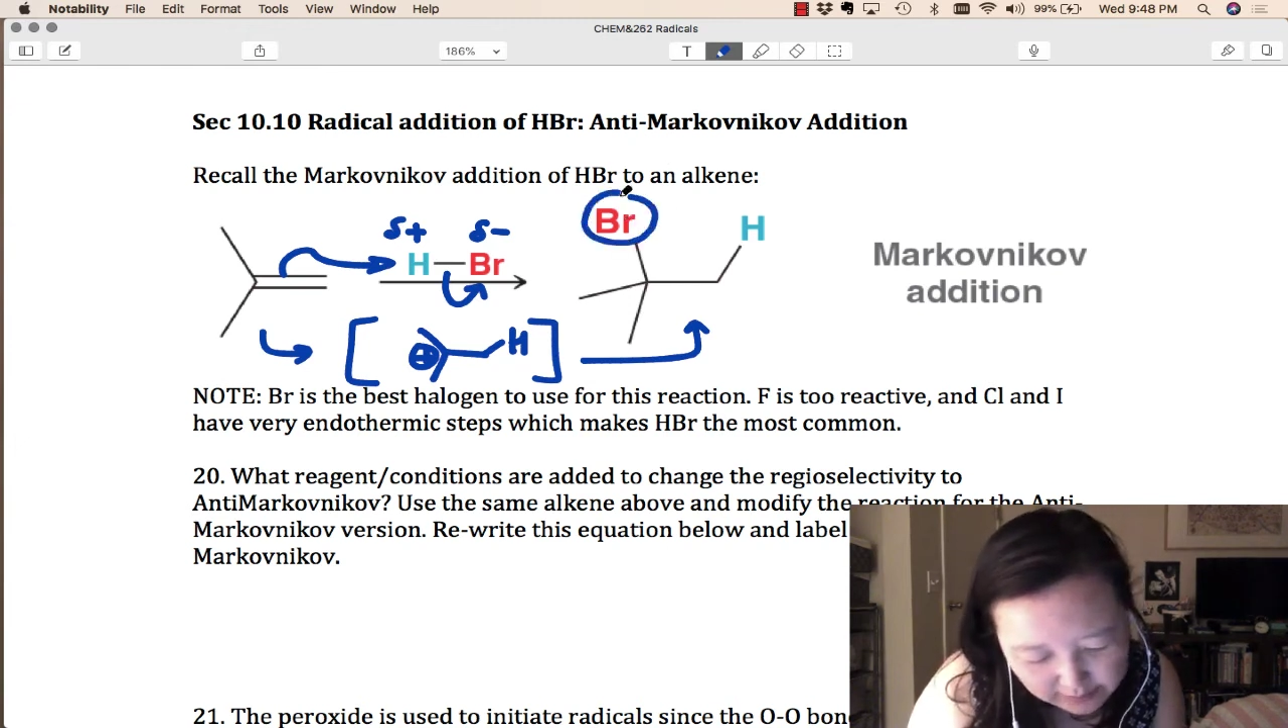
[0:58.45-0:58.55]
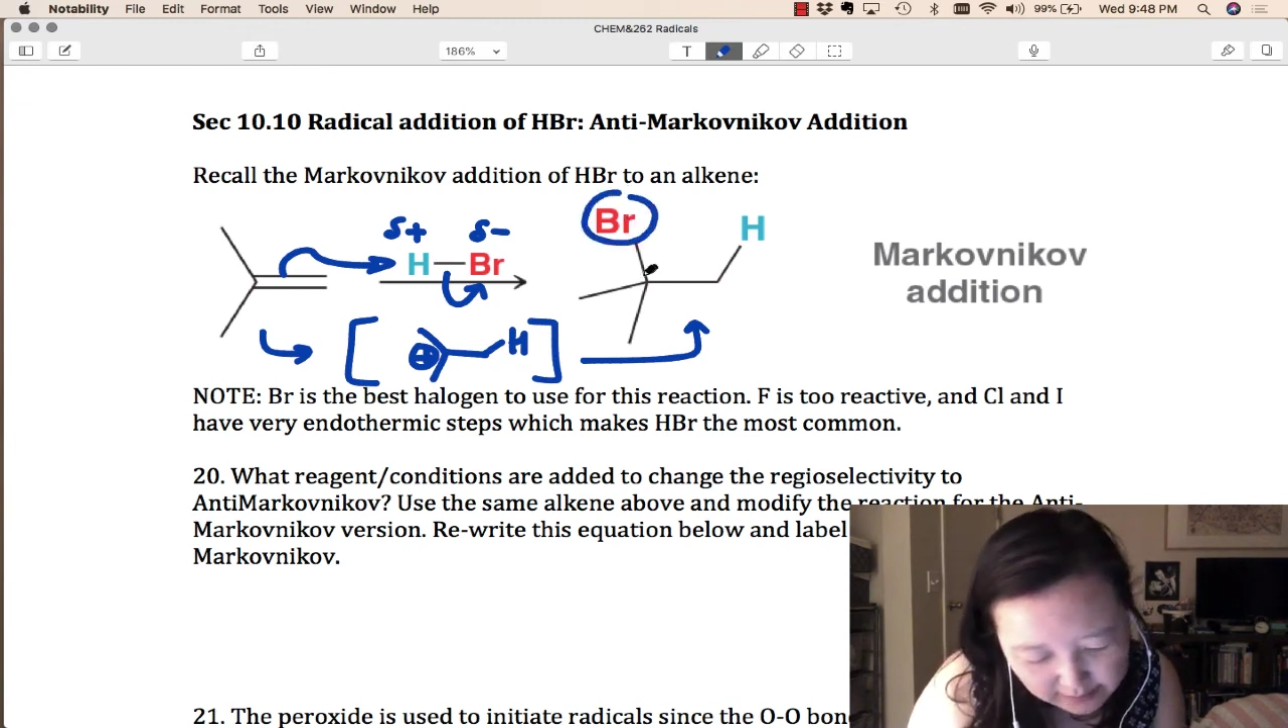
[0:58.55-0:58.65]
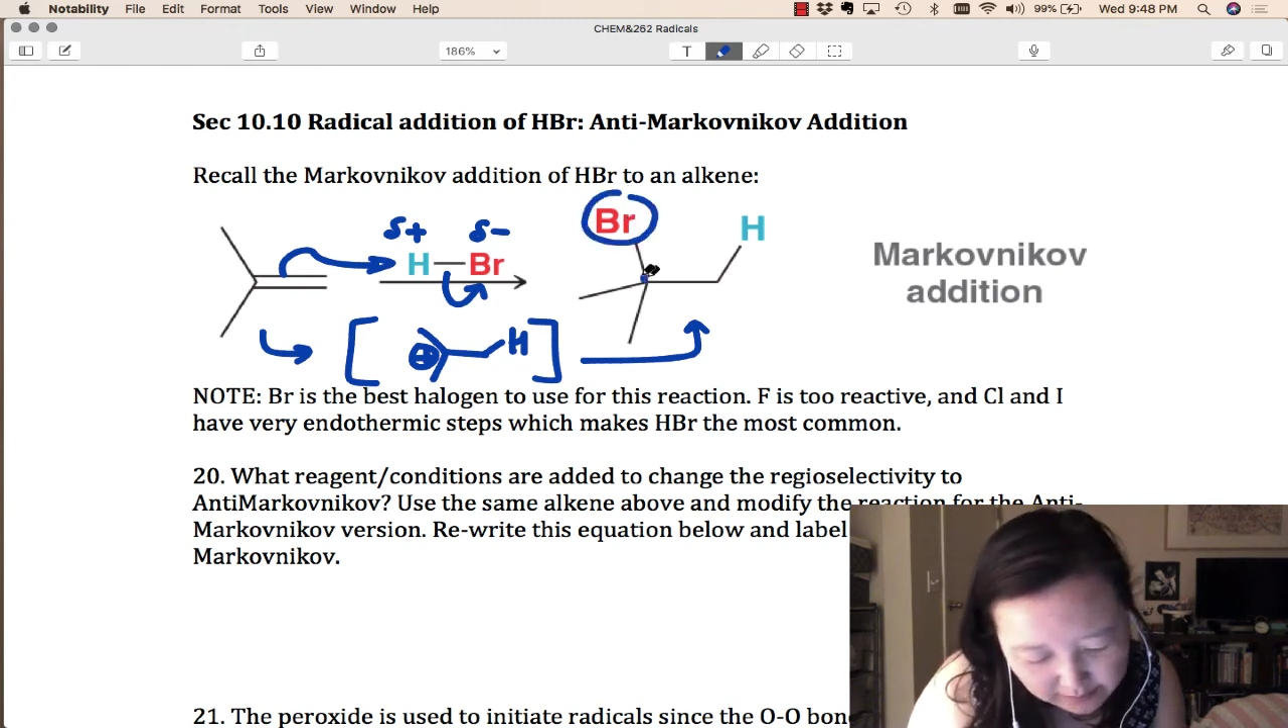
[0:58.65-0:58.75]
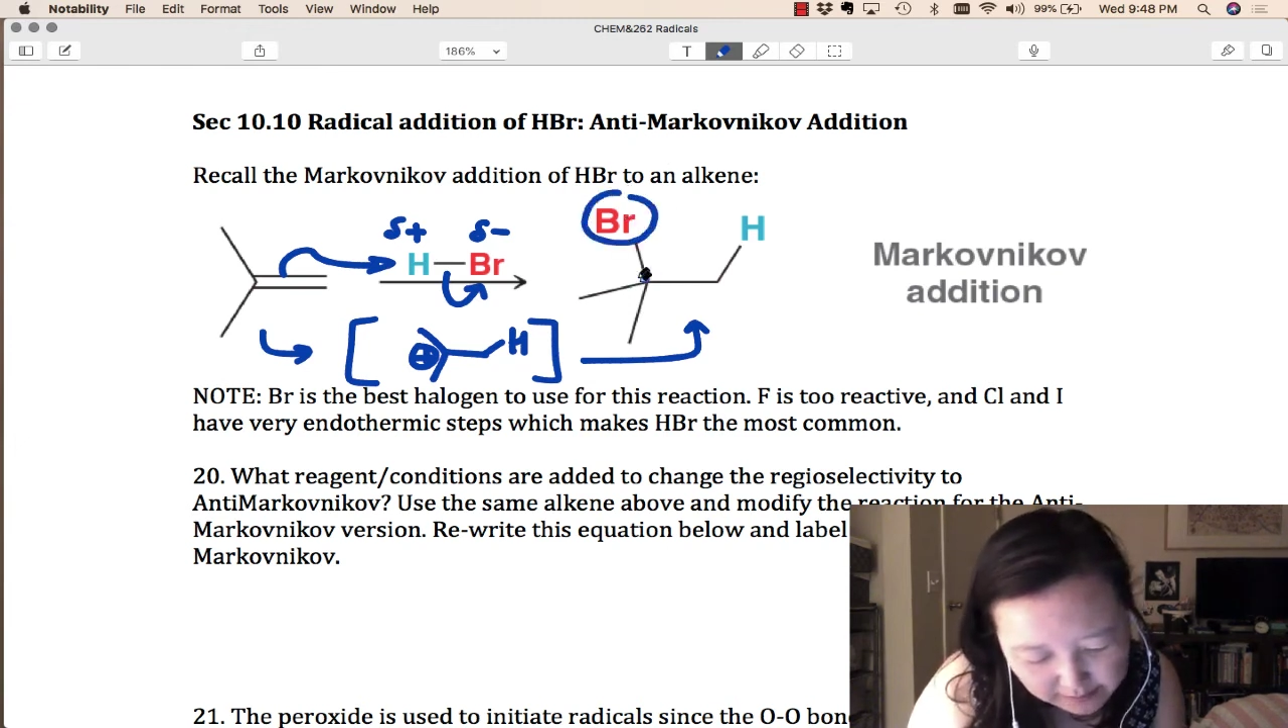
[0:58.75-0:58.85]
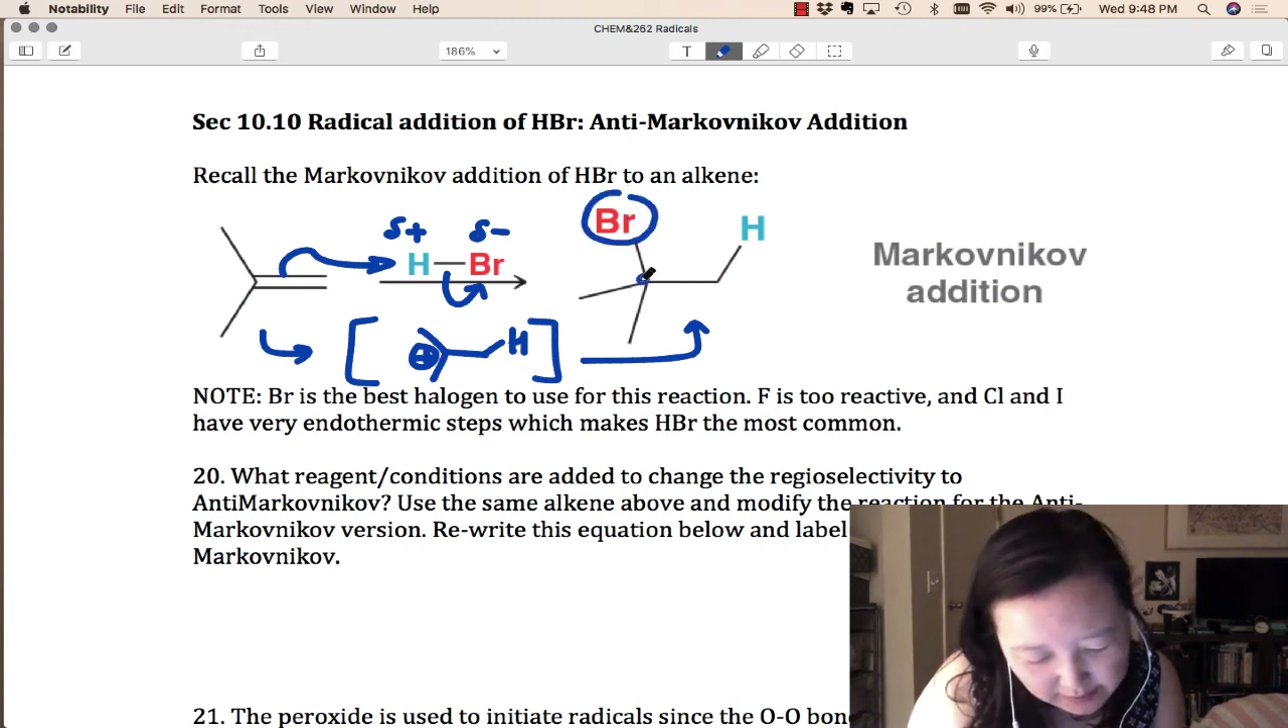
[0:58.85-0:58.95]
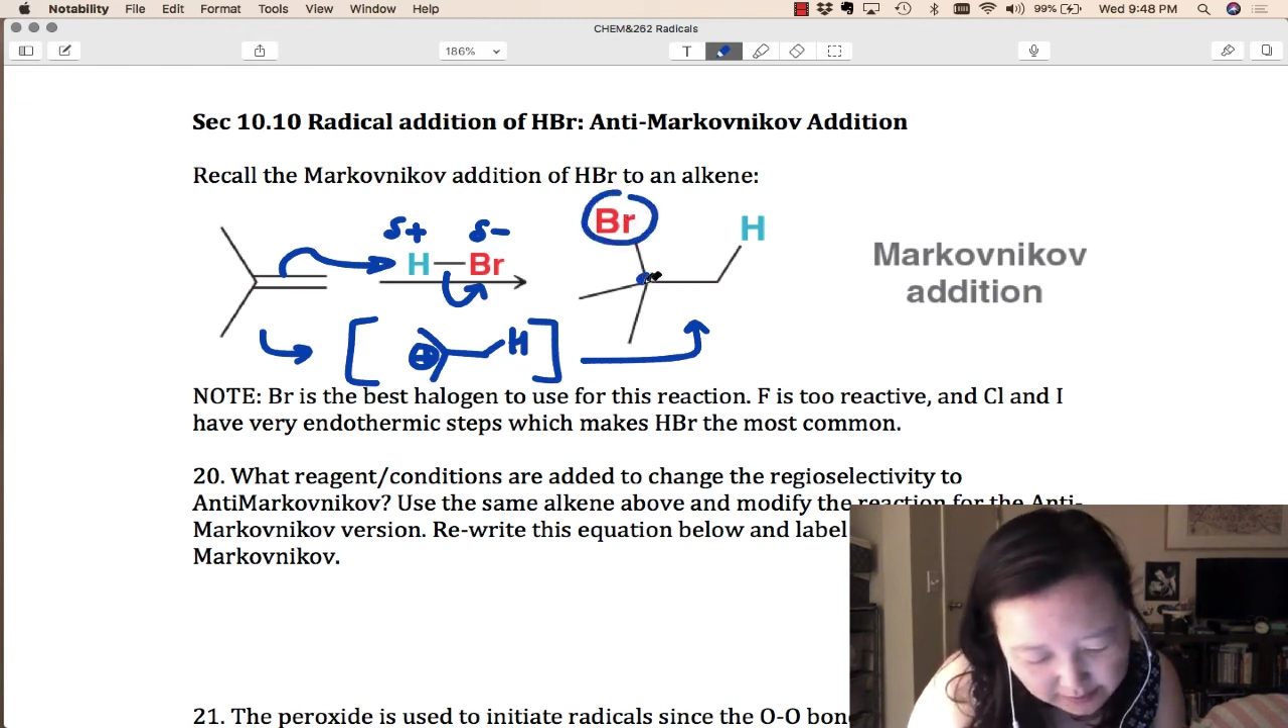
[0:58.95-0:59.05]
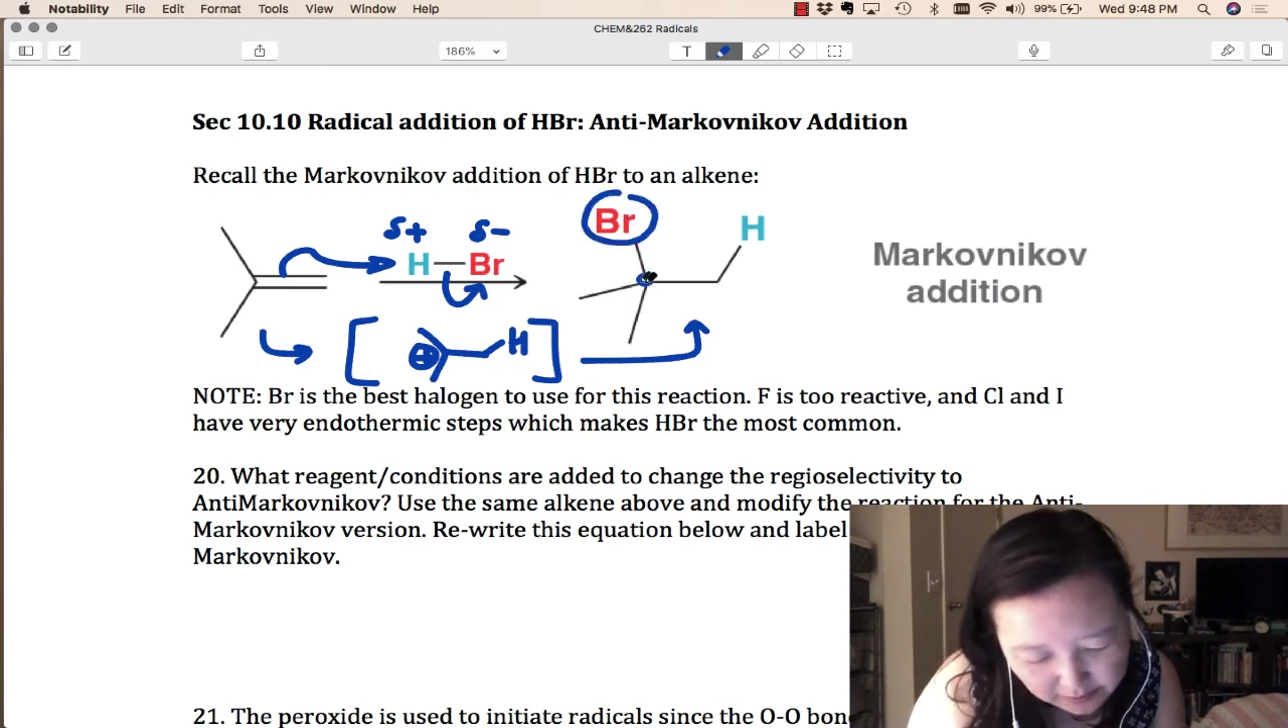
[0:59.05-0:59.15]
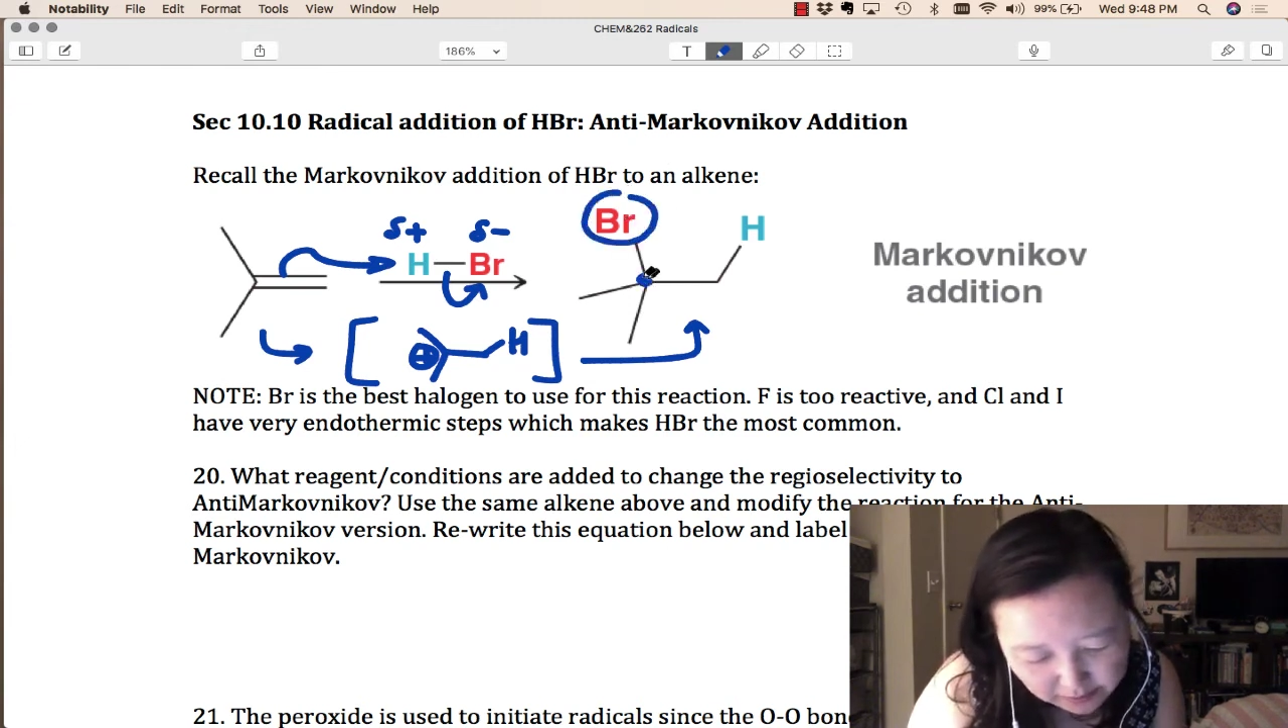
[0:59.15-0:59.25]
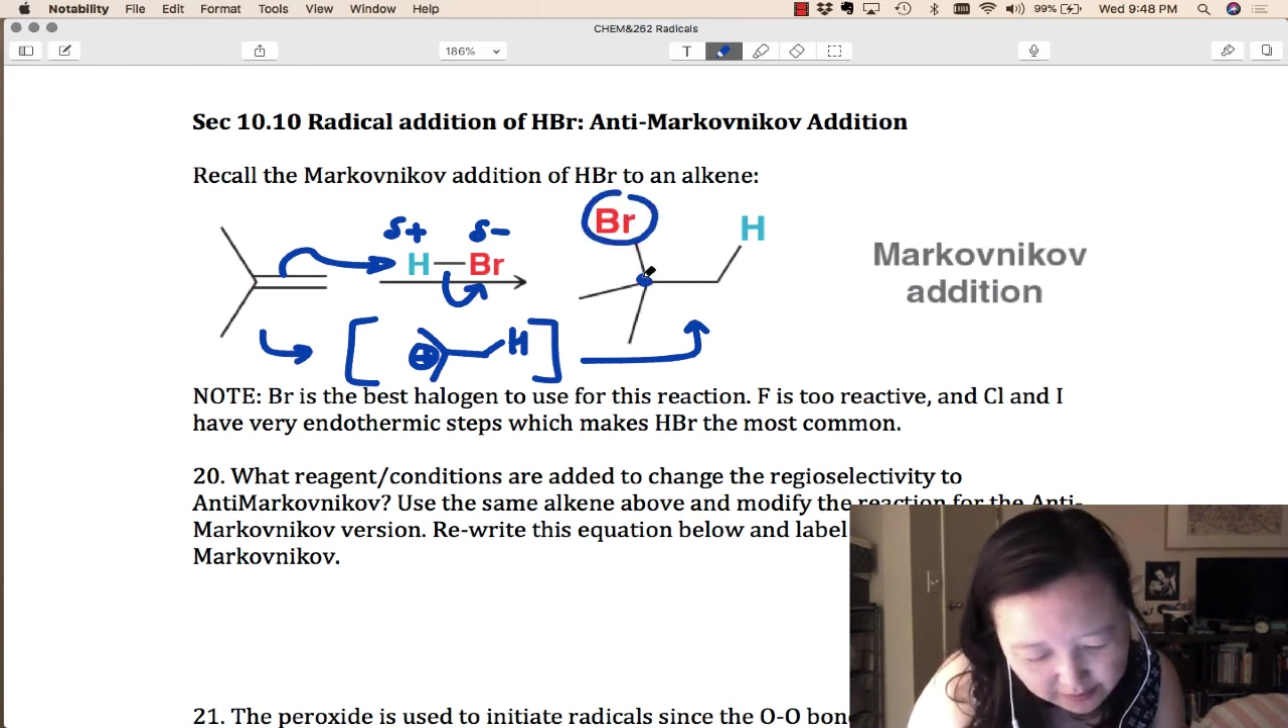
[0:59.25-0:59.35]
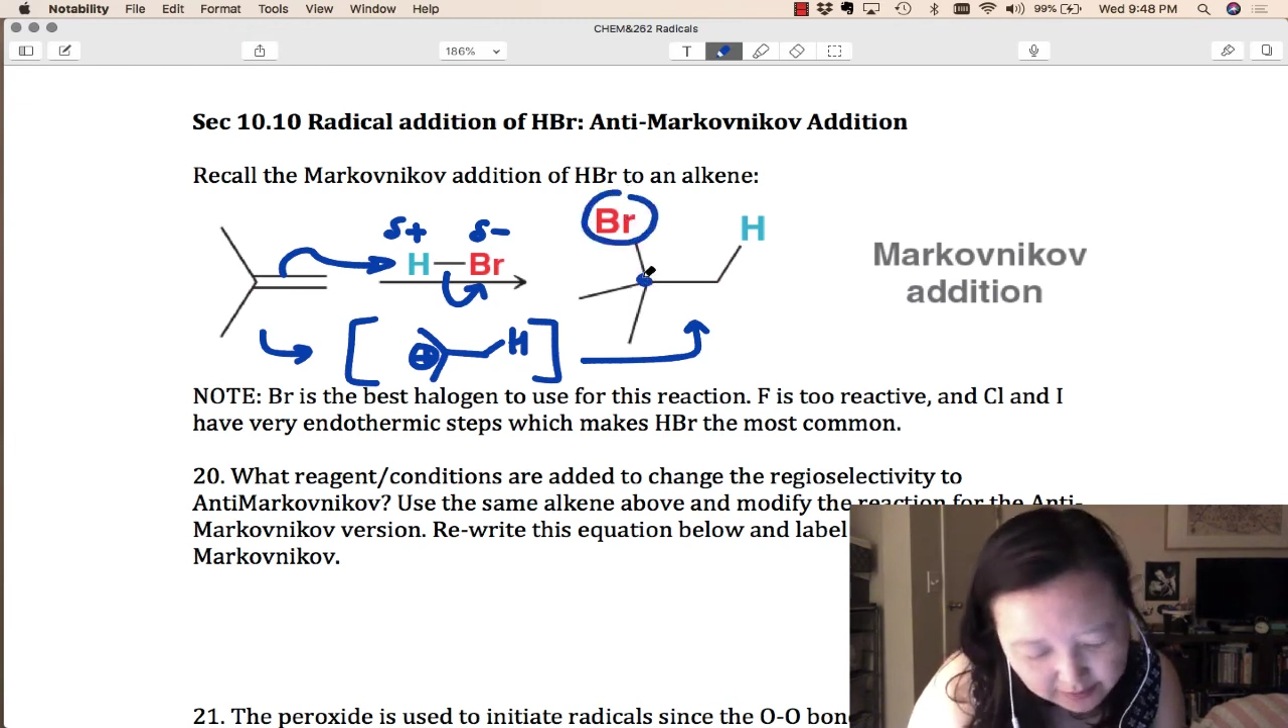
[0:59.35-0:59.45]

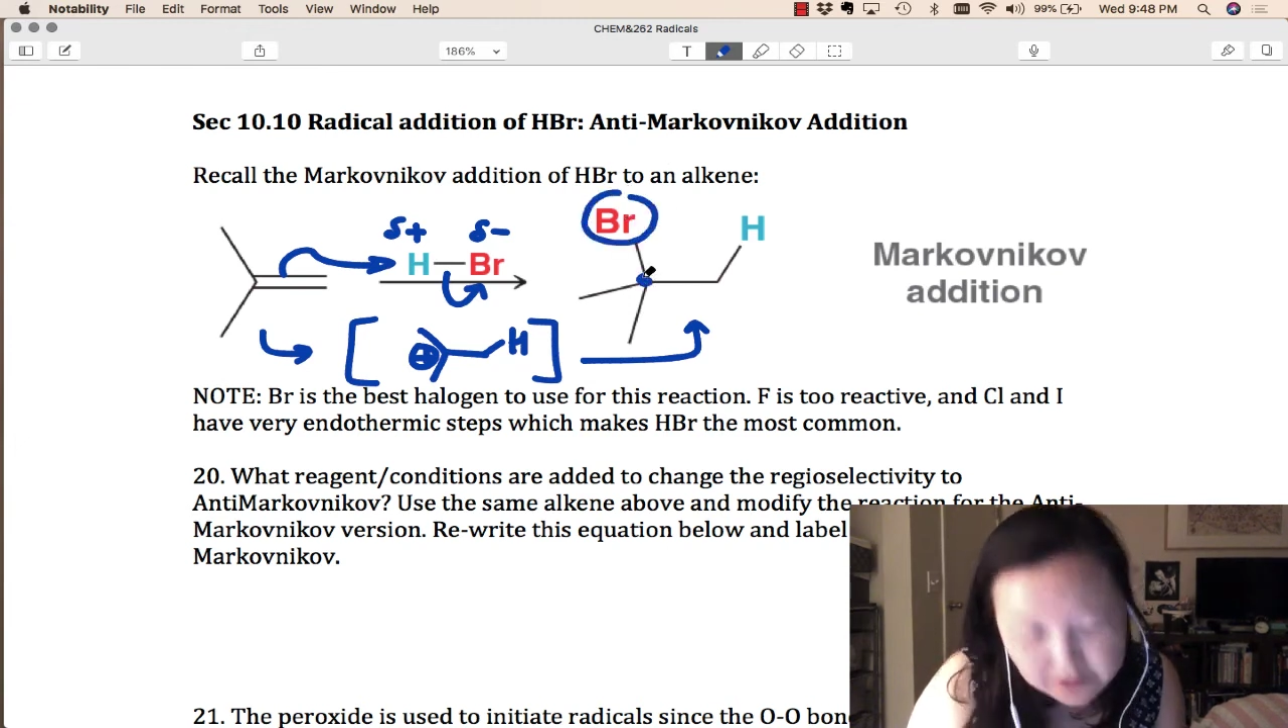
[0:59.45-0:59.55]
substituted